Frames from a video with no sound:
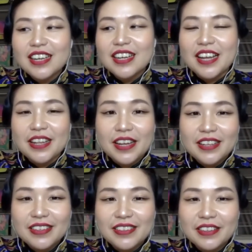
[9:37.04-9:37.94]
and
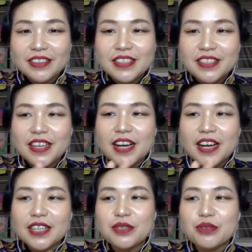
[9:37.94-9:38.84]
then these
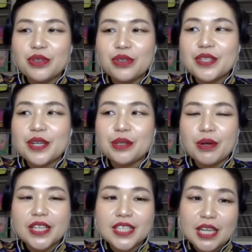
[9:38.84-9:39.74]
art studios are the ones